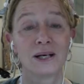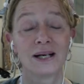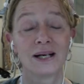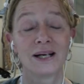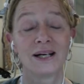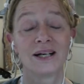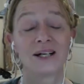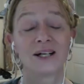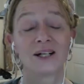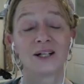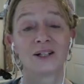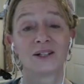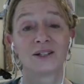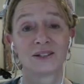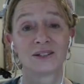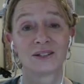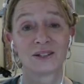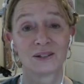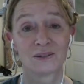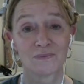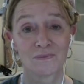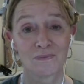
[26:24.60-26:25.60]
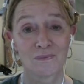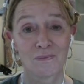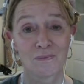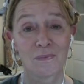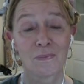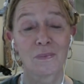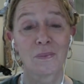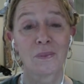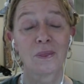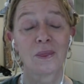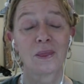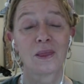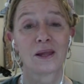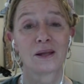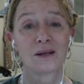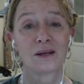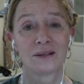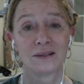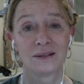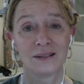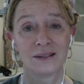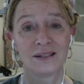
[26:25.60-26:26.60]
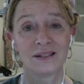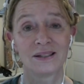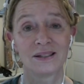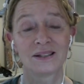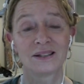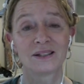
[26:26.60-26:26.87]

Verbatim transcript: uh, wow. uh, in Boulder, and he was there for yeah. that